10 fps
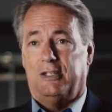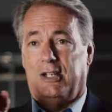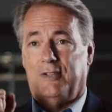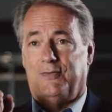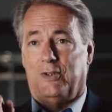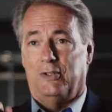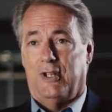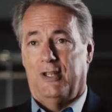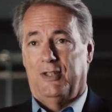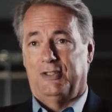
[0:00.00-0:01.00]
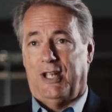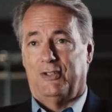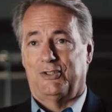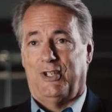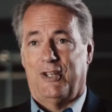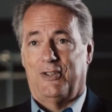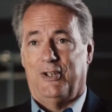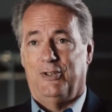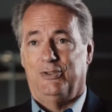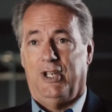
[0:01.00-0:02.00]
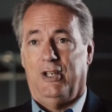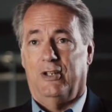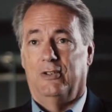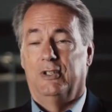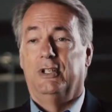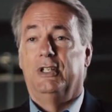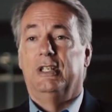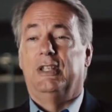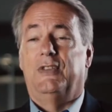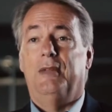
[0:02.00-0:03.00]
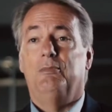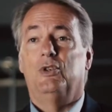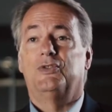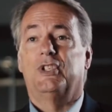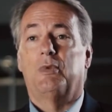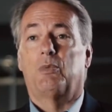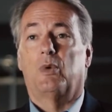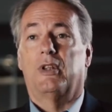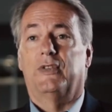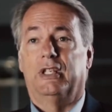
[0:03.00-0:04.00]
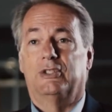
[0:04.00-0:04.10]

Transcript: telephone line that's outside of the hotel. He then moves in with one of the